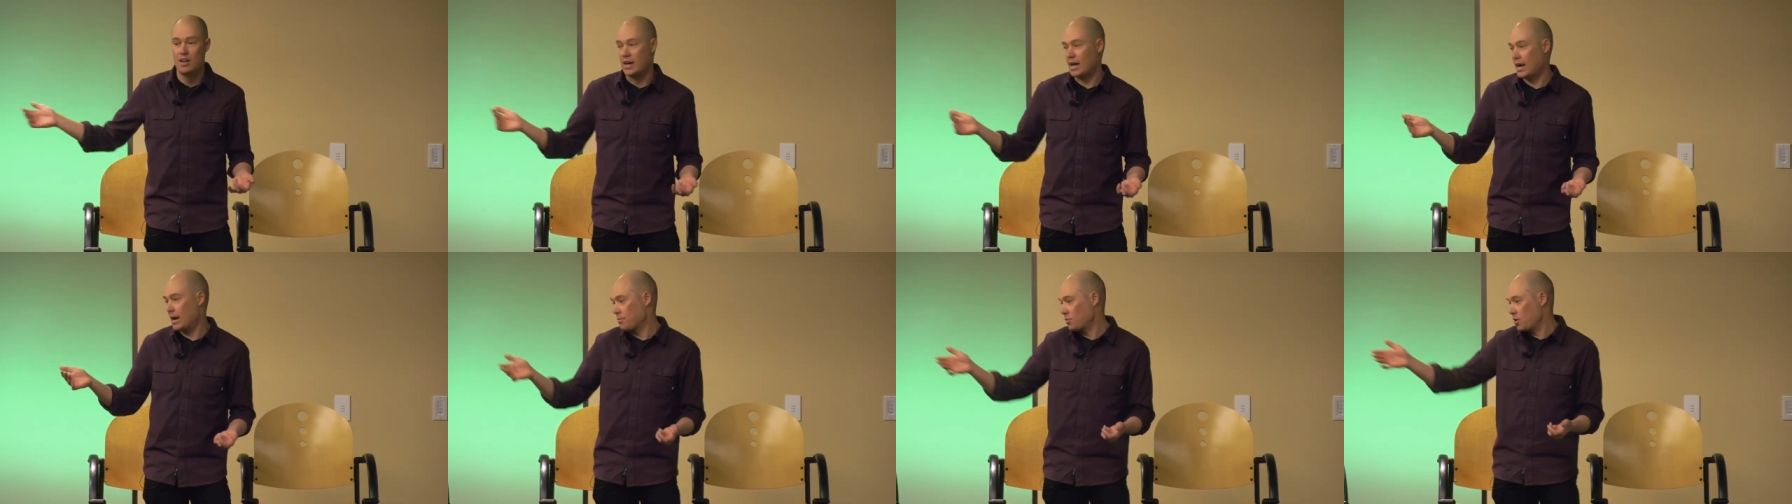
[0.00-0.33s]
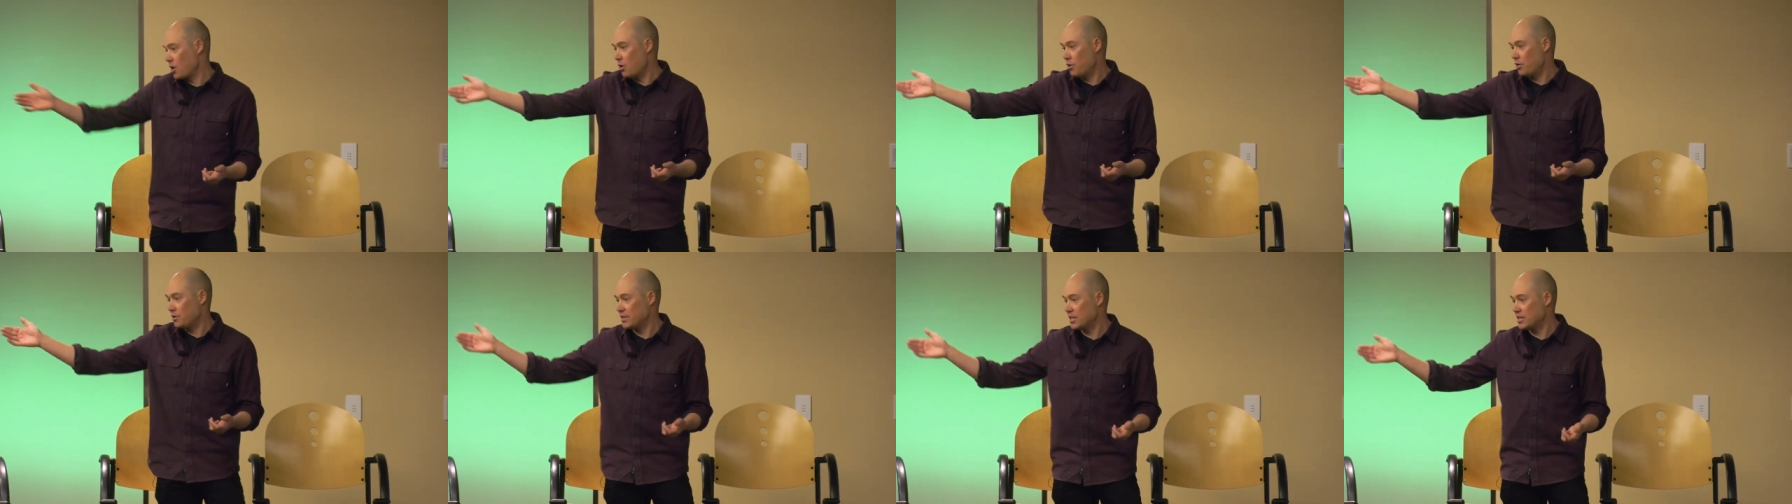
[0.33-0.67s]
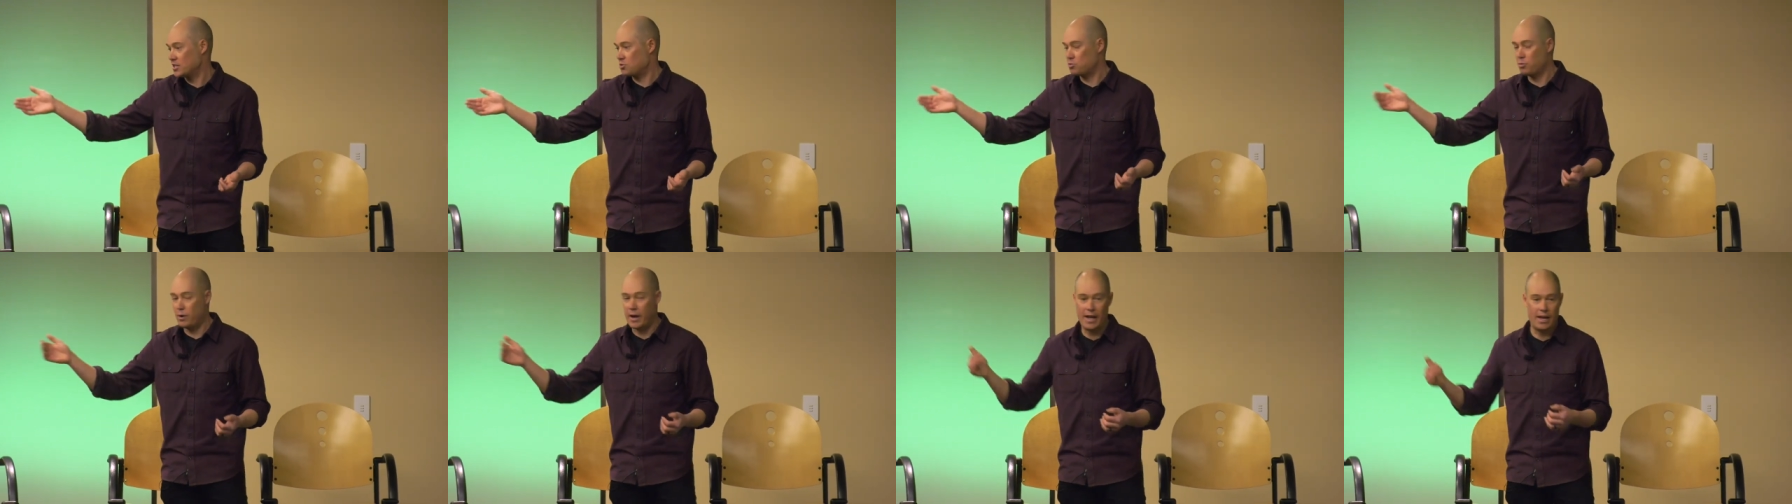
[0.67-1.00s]
and I'm going
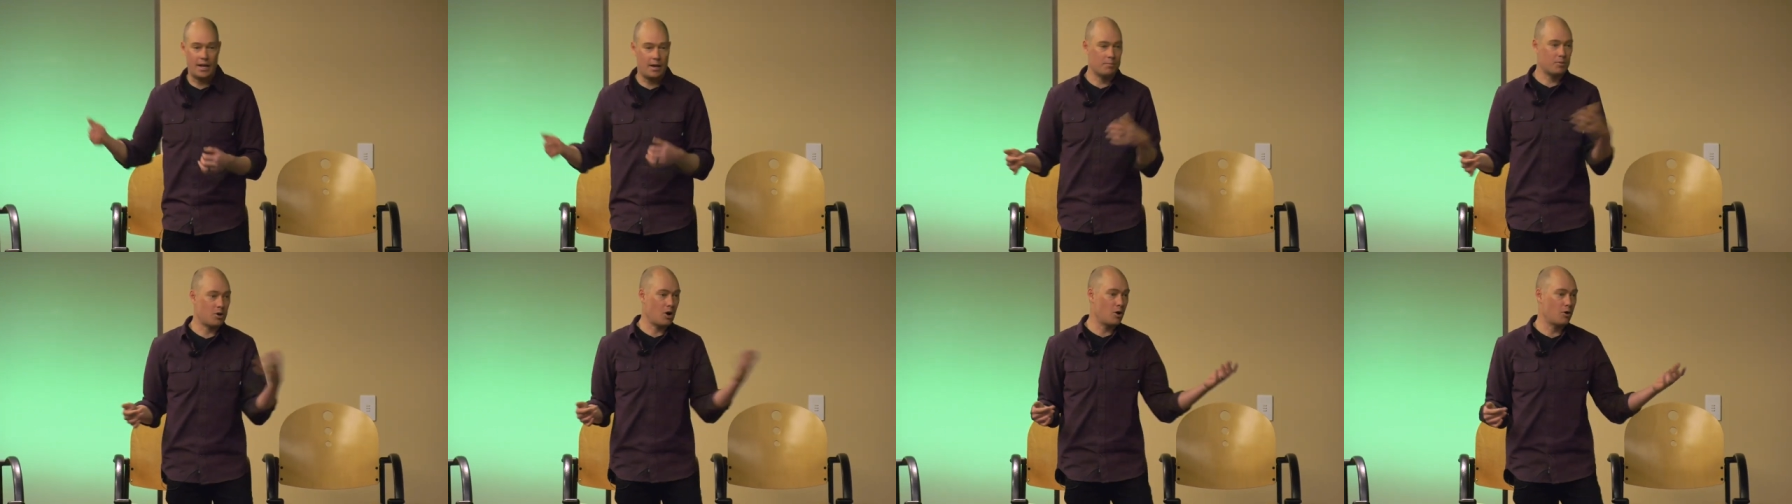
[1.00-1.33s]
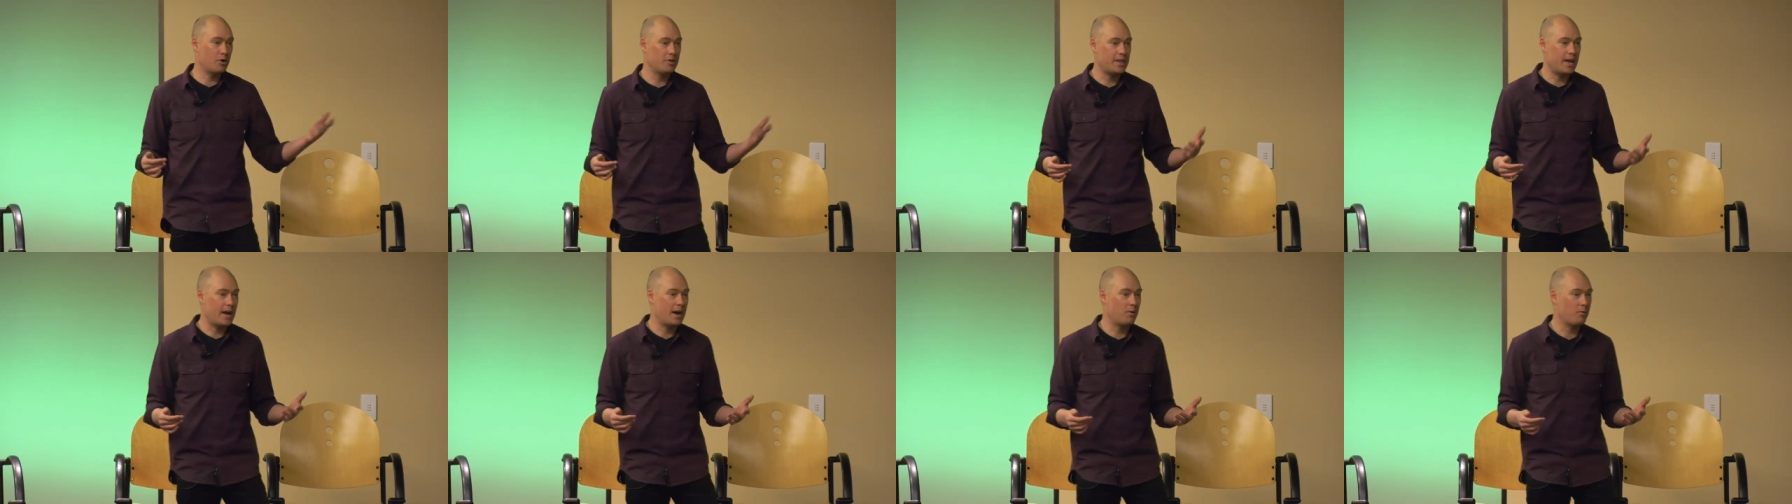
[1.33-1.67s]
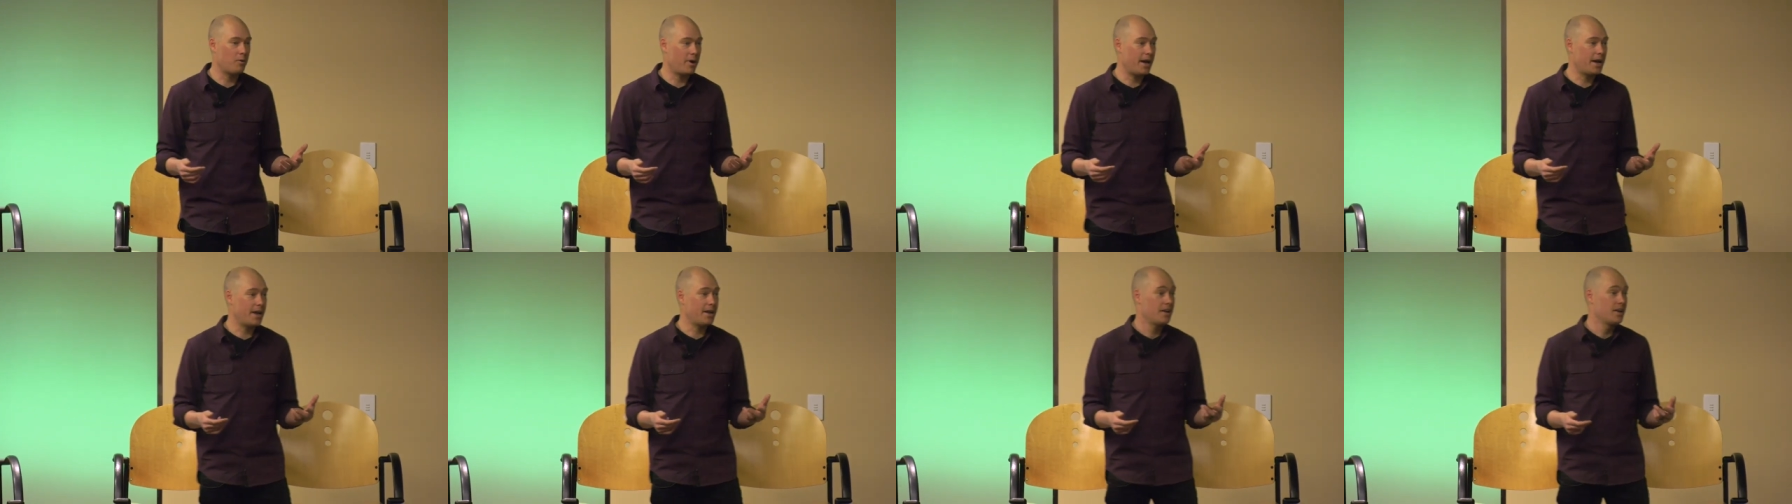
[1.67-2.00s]
this way and I'm going that
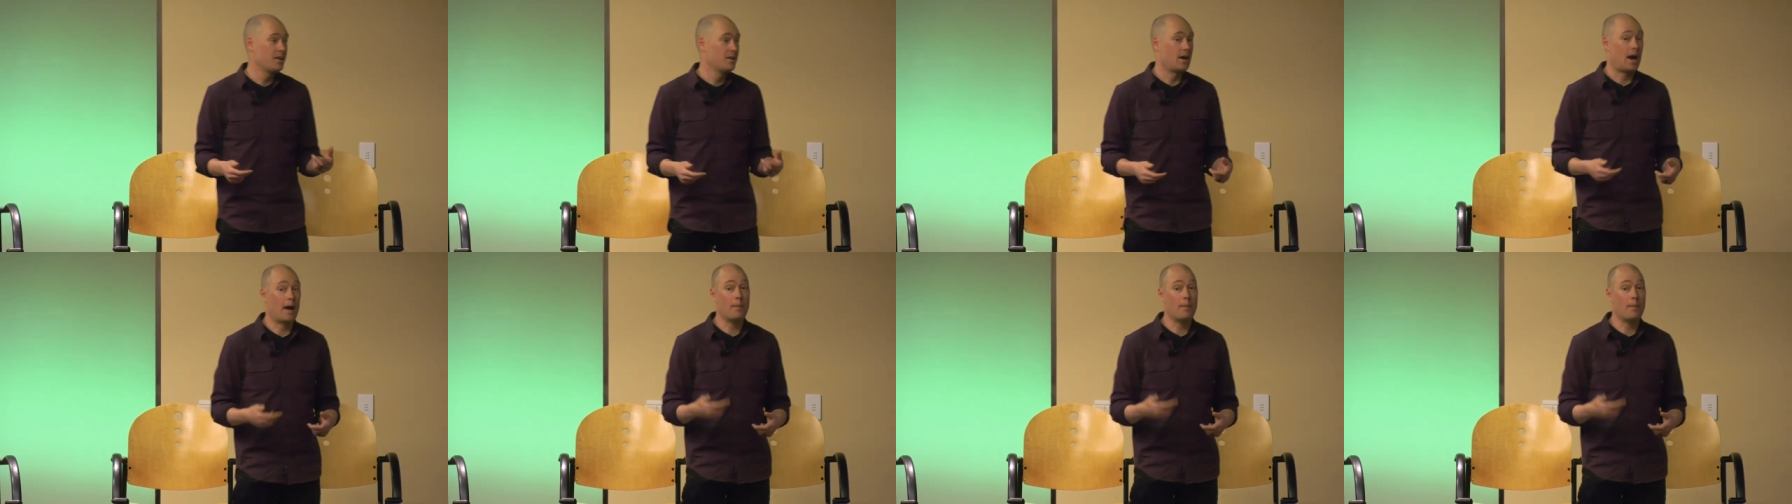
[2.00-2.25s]
way.